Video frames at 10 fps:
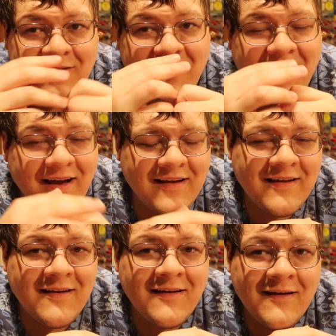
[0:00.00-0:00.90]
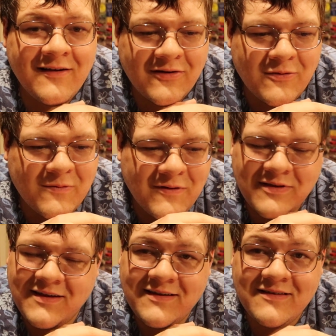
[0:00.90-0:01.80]
lot to
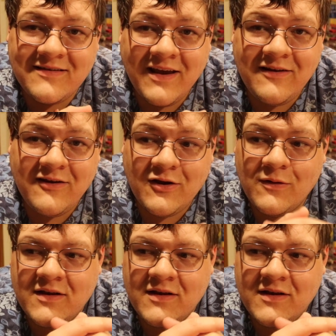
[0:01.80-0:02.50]
really say to you.